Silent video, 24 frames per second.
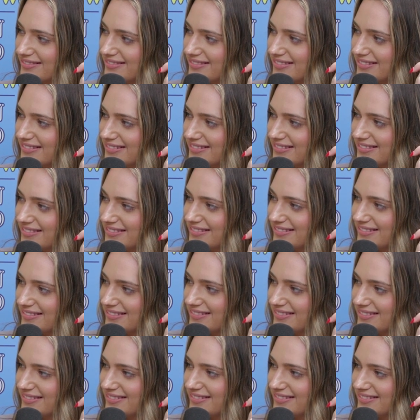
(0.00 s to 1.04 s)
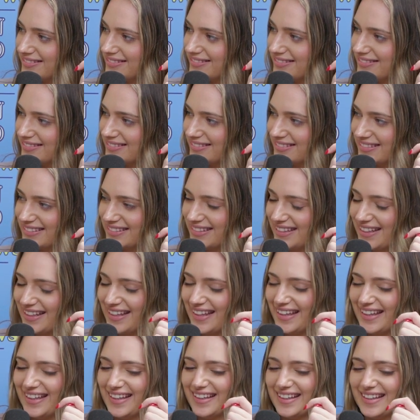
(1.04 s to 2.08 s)

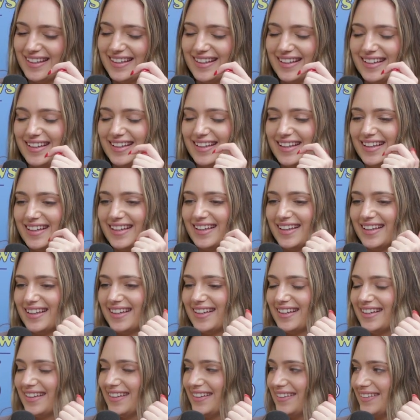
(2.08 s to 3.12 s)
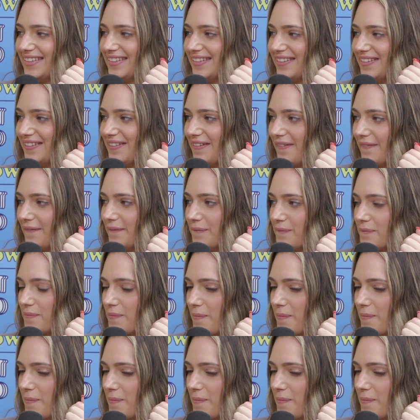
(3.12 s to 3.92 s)
No words are spoken by the person on screen.